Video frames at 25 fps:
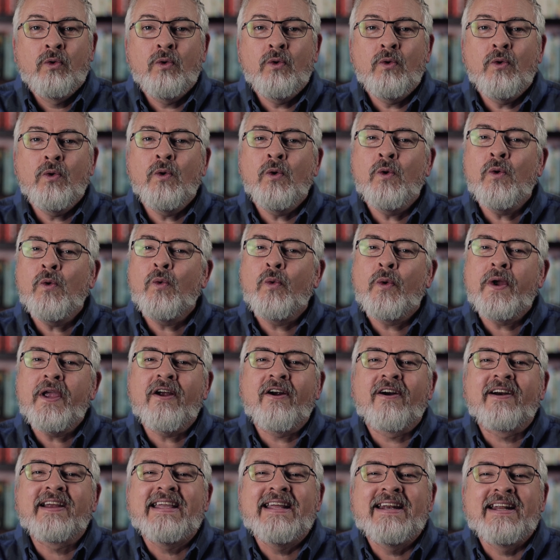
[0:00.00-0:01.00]
Who, we
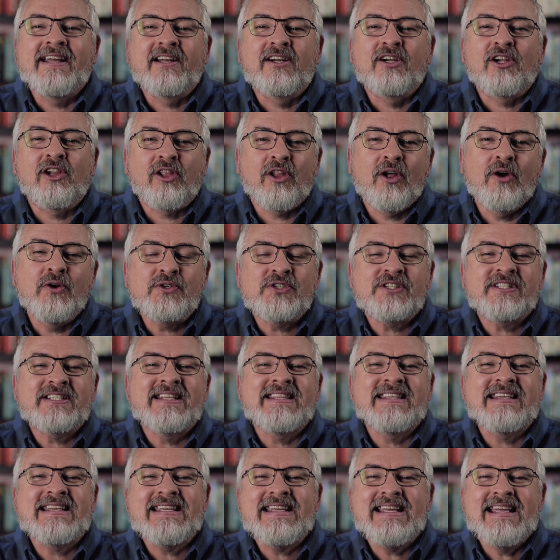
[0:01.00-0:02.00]
are getting close
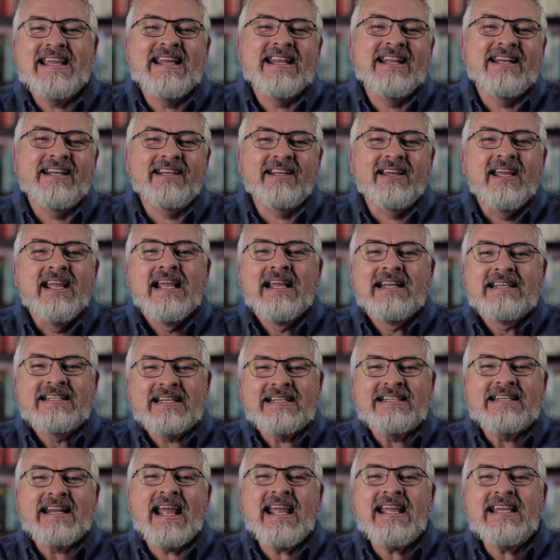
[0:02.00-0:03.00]
to the end.
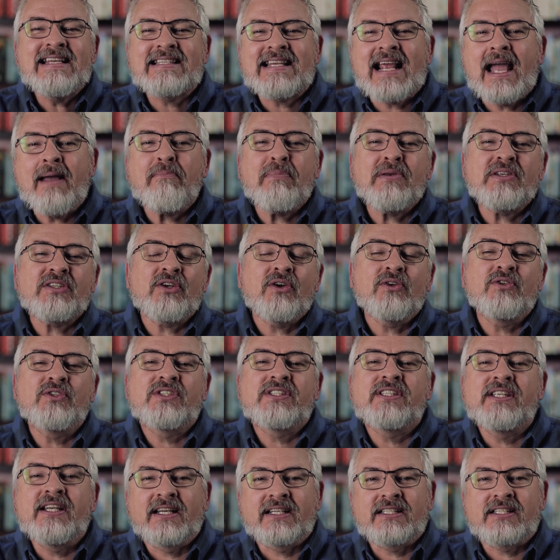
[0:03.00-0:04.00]
Today is episode
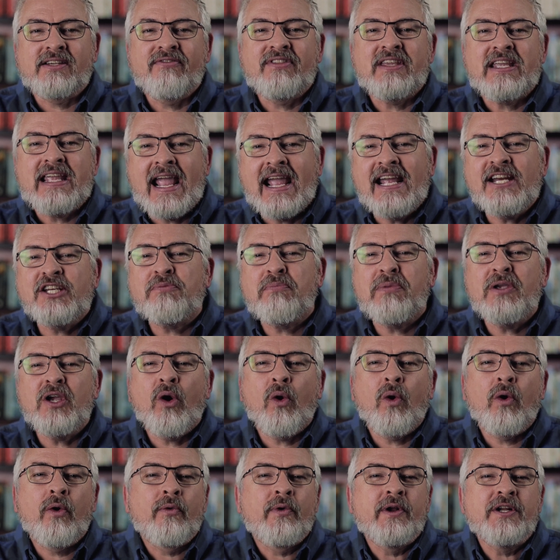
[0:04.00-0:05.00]
6 of the
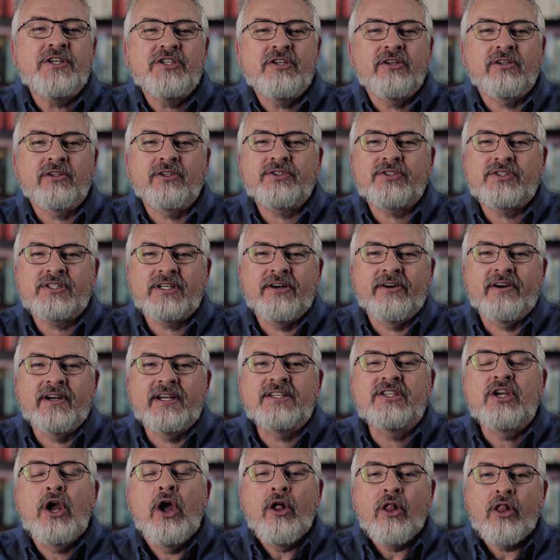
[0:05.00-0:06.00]
HBO original series